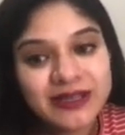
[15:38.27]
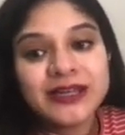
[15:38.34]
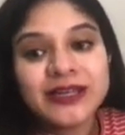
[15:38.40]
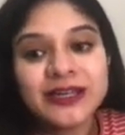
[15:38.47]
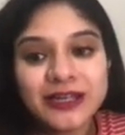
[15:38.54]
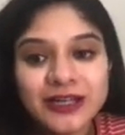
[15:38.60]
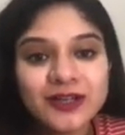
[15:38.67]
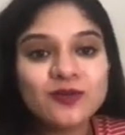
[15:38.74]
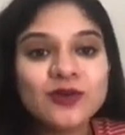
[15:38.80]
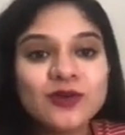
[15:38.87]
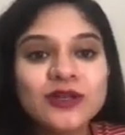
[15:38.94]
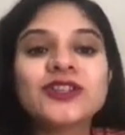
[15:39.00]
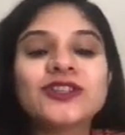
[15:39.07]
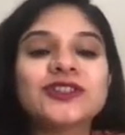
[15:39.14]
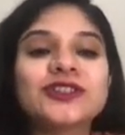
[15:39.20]
it will
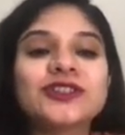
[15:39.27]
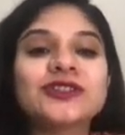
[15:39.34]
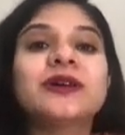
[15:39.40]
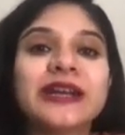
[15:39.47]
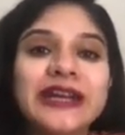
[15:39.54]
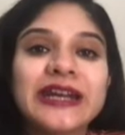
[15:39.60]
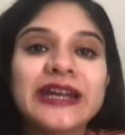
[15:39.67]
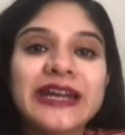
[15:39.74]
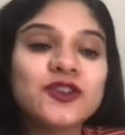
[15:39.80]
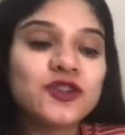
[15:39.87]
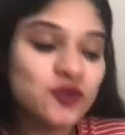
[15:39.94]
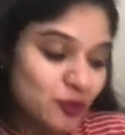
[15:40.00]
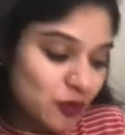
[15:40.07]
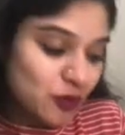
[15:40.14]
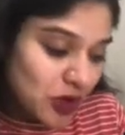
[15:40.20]
turn reddish
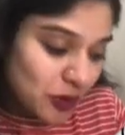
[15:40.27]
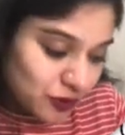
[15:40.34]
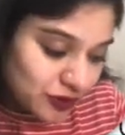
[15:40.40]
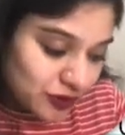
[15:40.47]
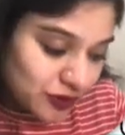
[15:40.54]
brown.